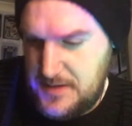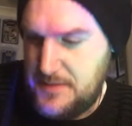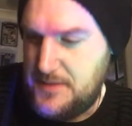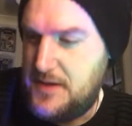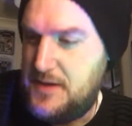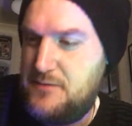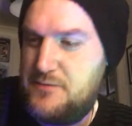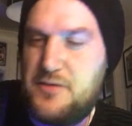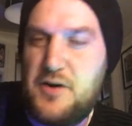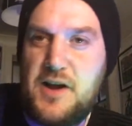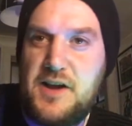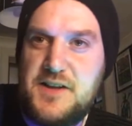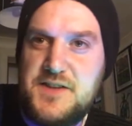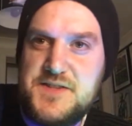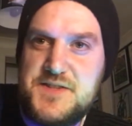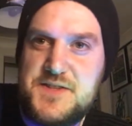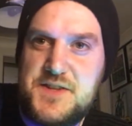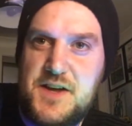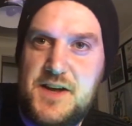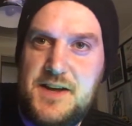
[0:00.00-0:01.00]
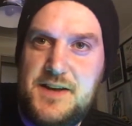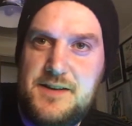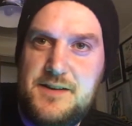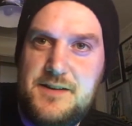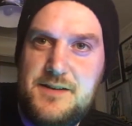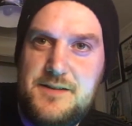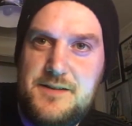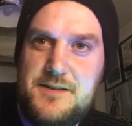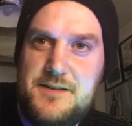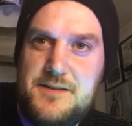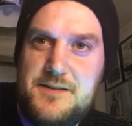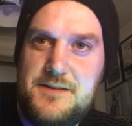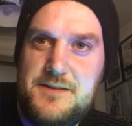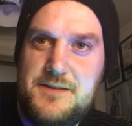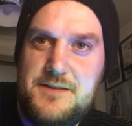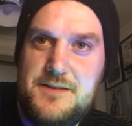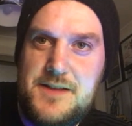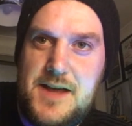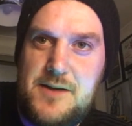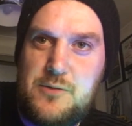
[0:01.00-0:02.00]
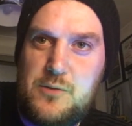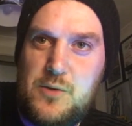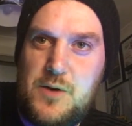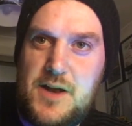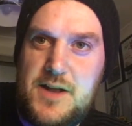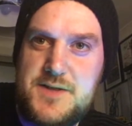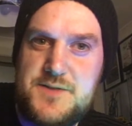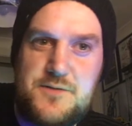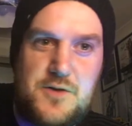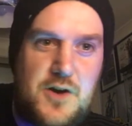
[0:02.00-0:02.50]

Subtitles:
And then Frankenstein. Everyone has